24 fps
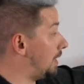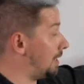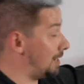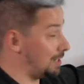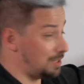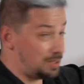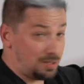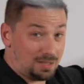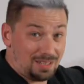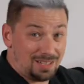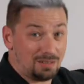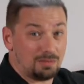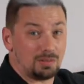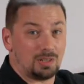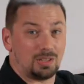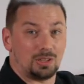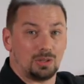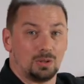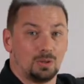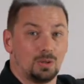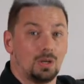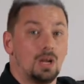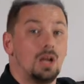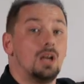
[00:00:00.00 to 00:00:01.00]
into the
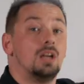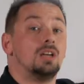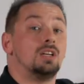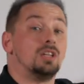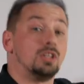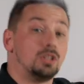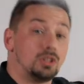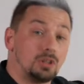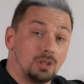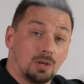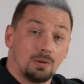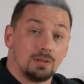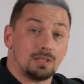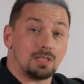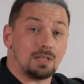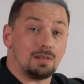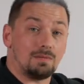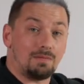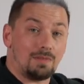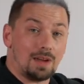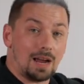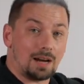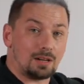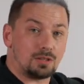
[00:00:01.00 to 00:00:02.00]
original to show it's
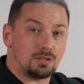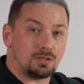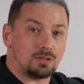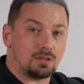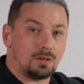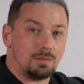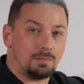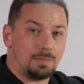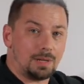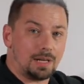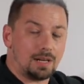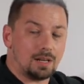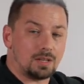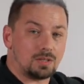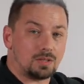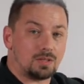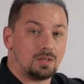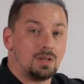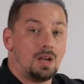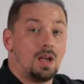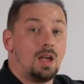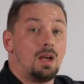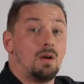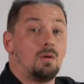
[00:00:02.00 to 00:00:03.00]
in fact true, because
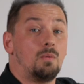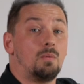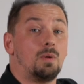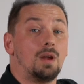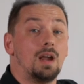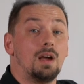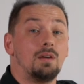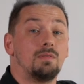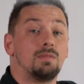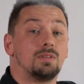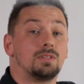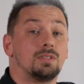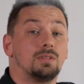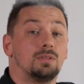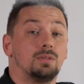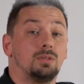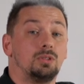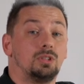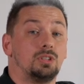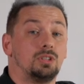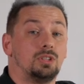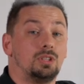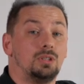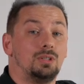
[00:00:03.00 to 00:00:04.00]
whatever
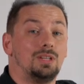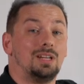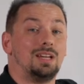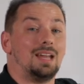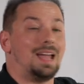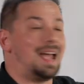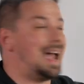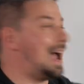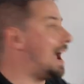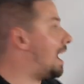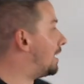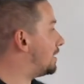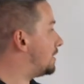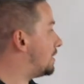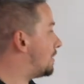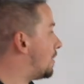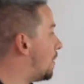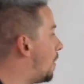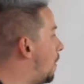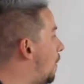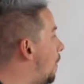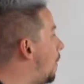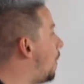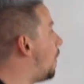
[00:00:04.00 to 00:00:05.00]
solutions you get has to
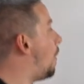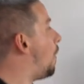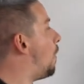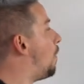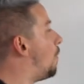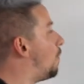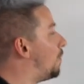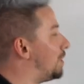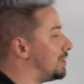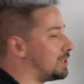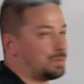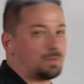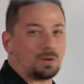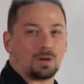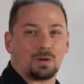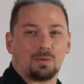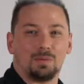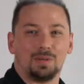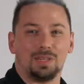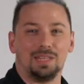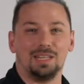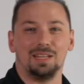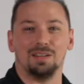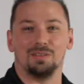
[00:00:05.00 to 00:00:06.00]
always work
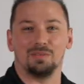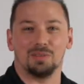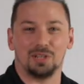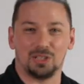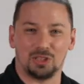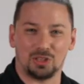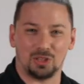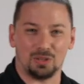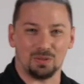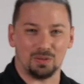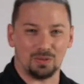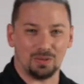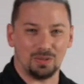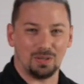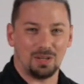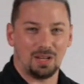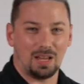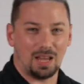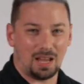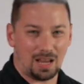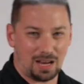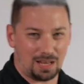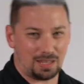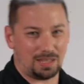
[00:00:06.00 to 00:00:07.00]
with the original
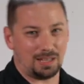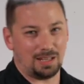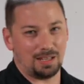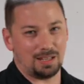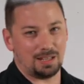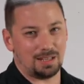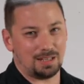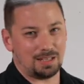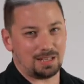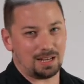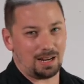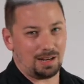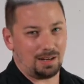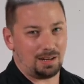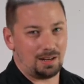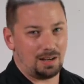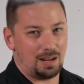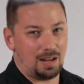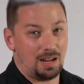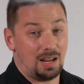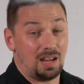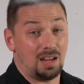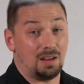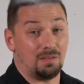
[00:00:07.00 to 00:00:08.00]
at the end of the day.
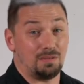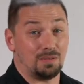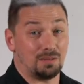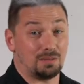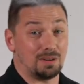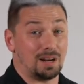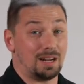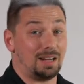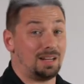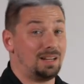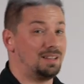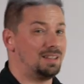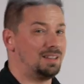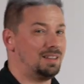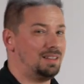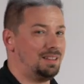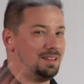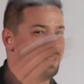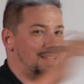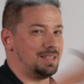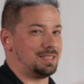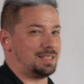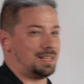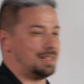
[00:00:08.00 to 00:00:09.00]
If you're ready,
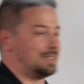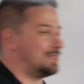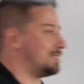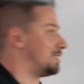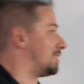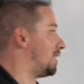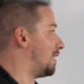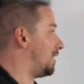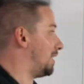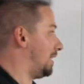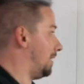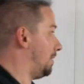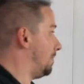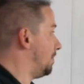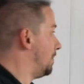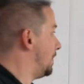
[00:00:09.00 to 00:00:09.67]
let's get started.